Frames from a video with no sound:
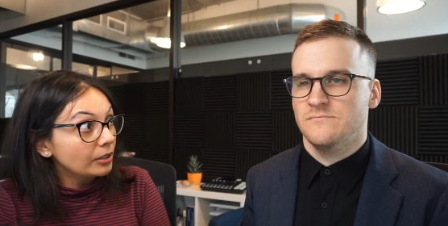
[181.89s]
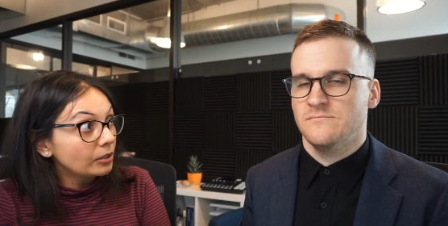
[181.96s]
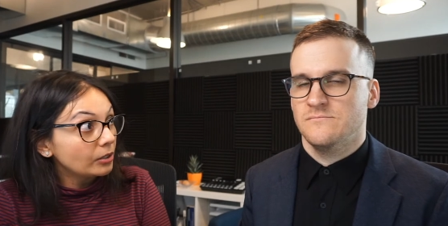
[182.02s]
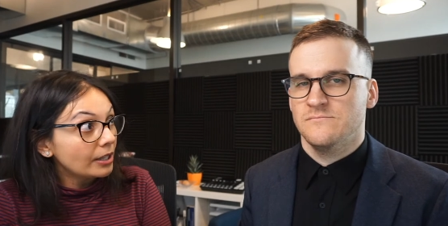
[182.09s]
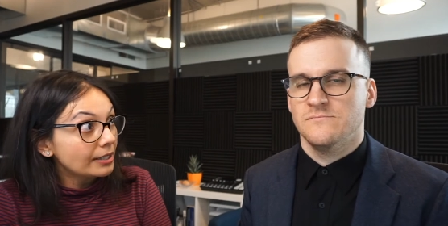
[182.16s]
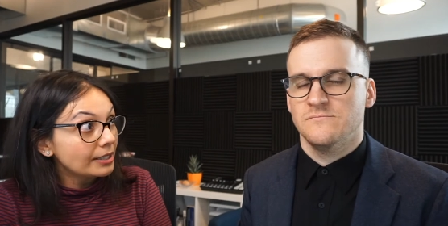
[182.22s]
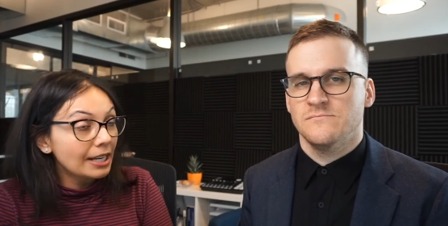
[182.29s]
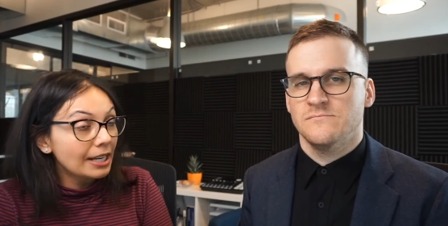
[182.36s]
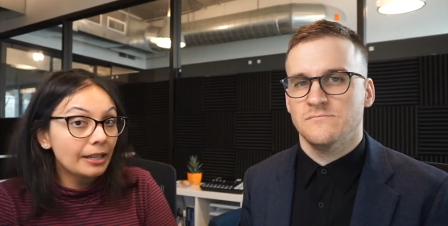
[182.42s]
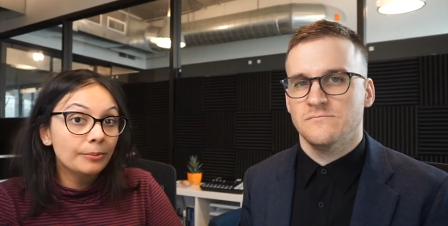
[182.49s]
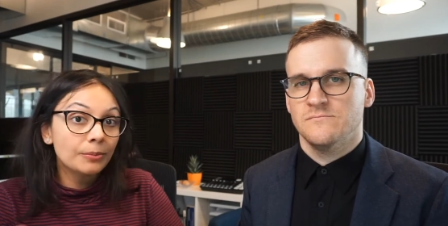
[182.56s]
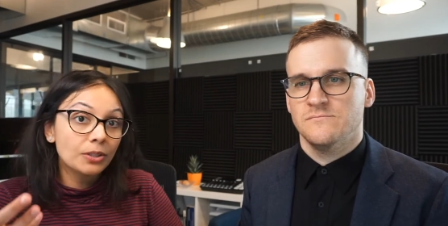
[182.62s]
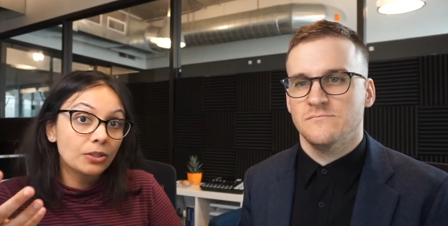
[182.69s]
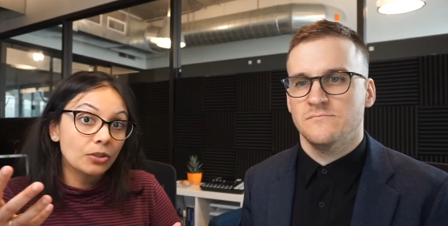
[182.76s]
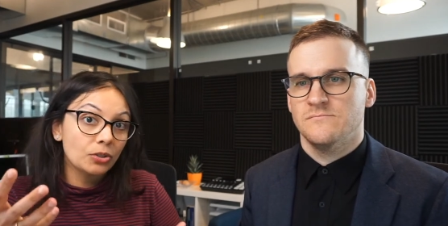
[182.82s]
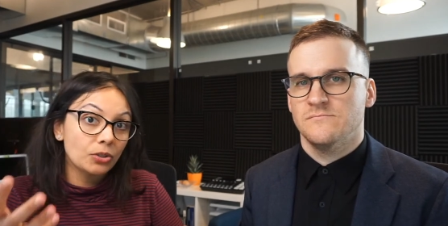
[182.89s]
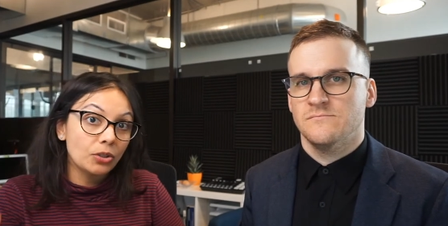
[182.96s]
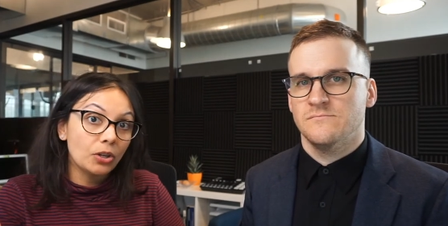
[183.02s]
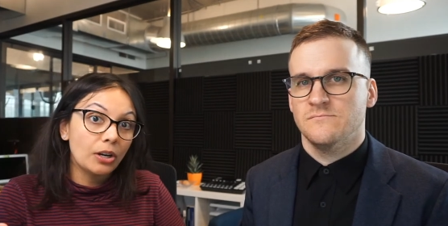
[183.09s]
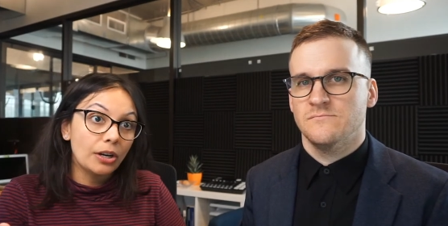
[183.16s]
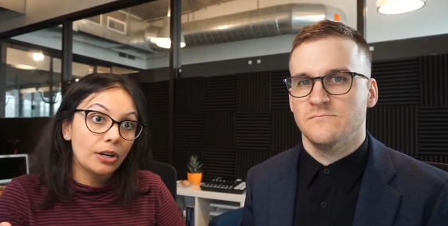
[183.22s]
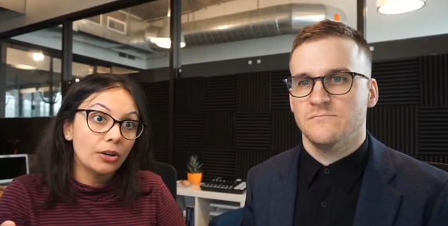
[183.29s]
Speaker 1: a lot of times to
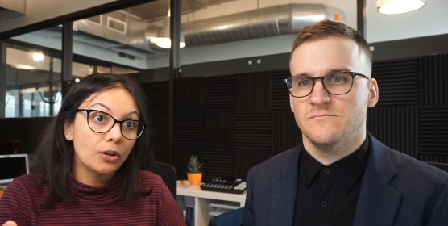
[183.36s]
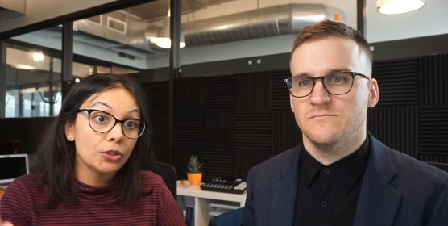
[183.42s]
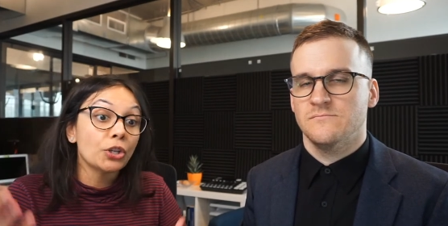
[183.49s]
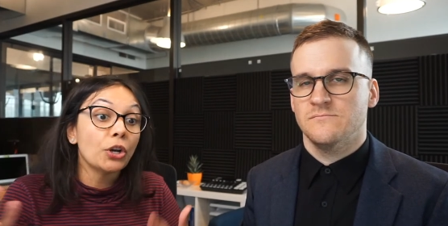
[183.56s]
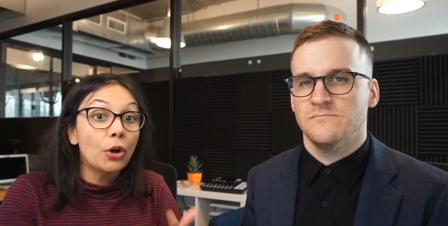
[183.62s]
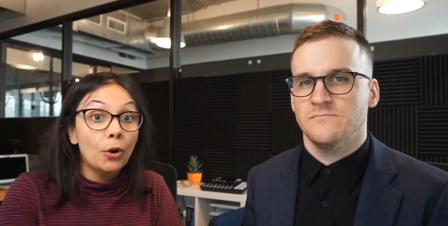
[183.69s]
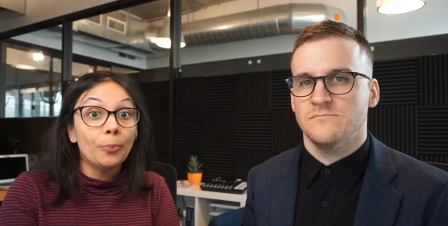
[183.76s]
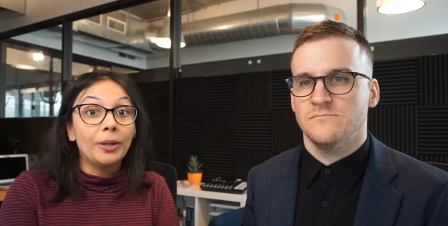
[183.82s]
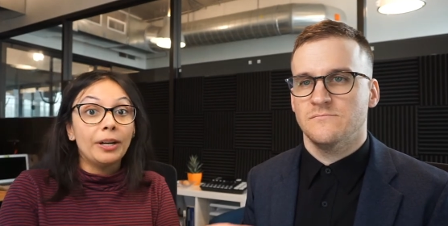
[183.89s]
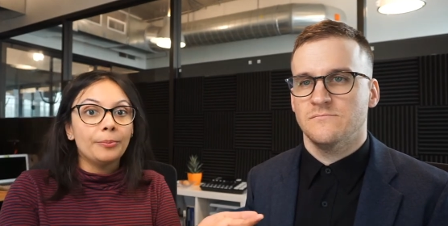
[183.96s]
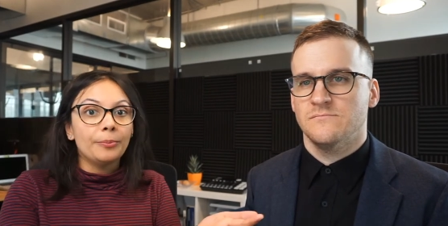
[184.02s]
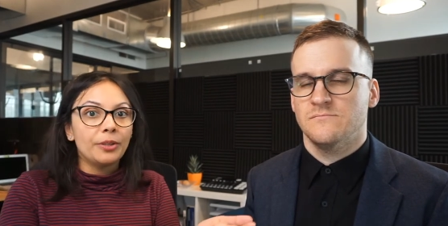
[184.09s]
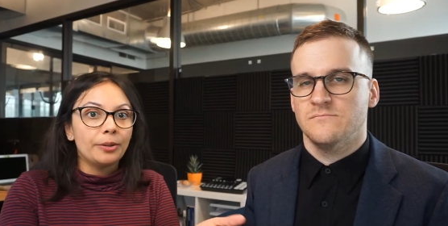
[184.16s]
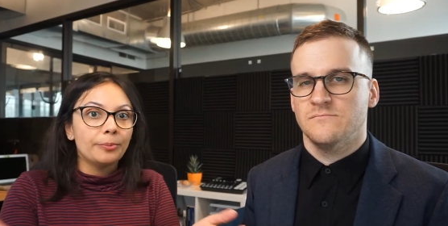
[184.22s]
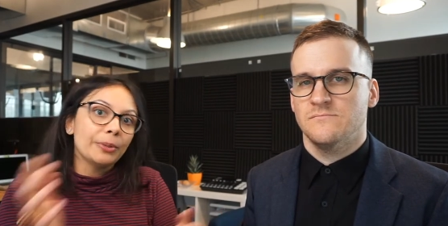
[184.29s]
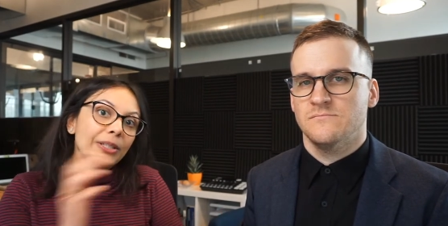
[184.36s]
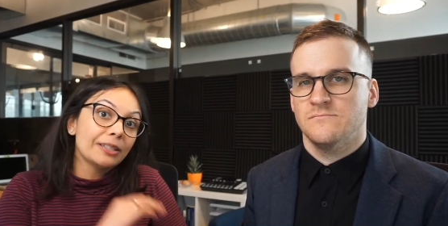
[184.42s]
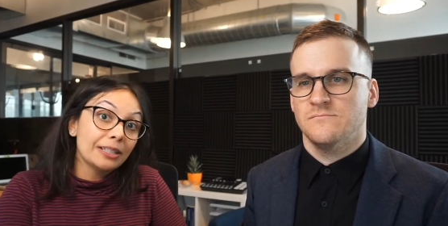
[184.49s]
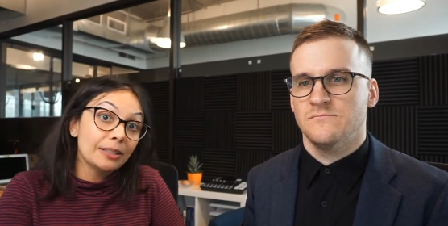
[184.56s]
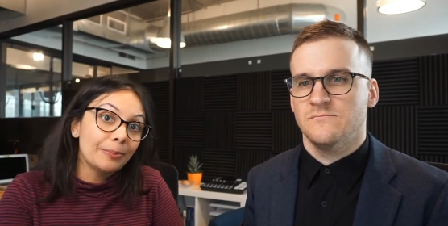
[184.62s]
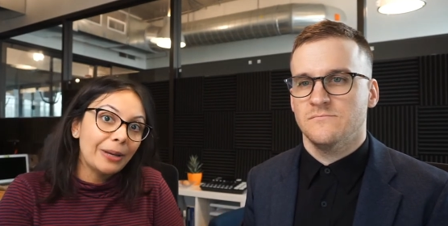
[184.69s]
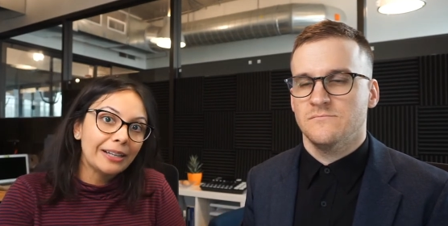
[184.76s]
start to open up their business
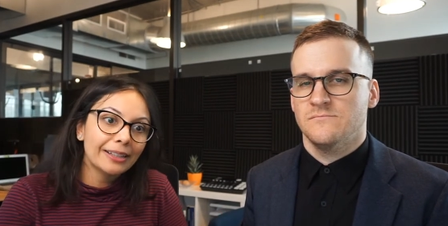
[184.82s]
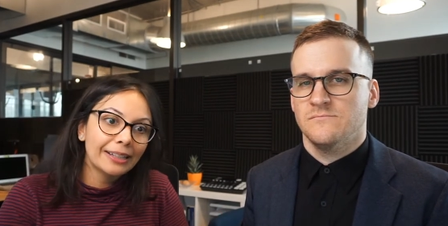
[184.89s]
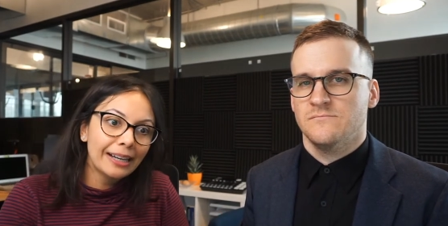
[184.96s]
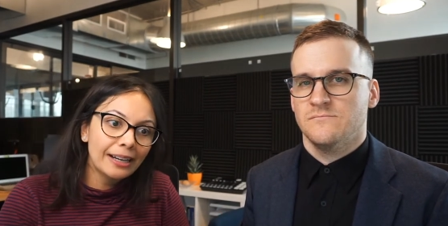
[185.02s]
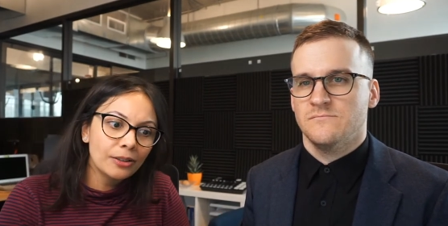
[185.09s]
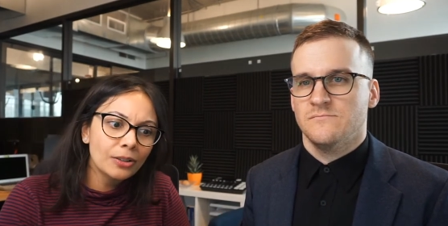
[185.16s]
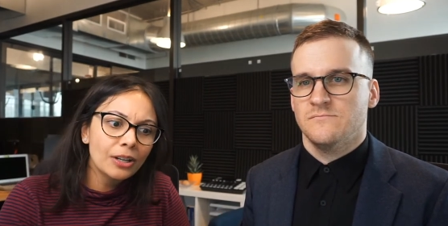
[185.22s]
bank account